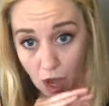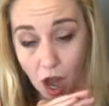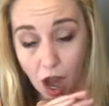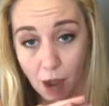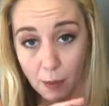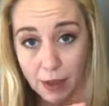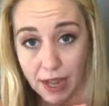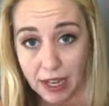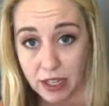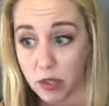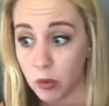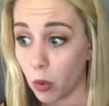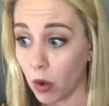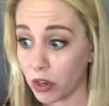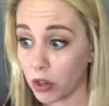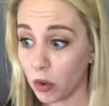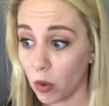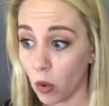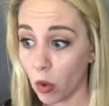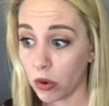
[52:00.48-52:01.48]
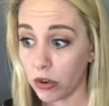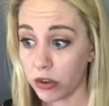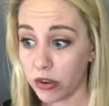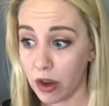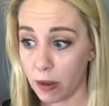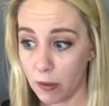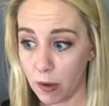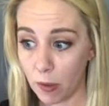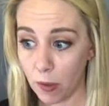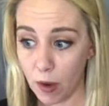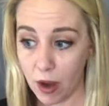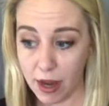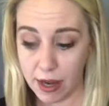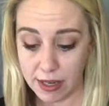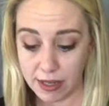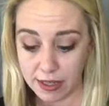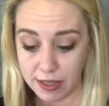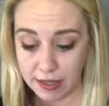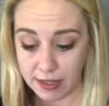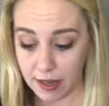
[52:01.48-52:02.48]
comment what your order number
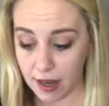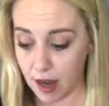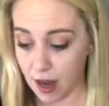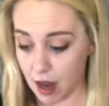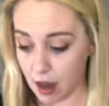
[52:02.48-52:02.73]
was,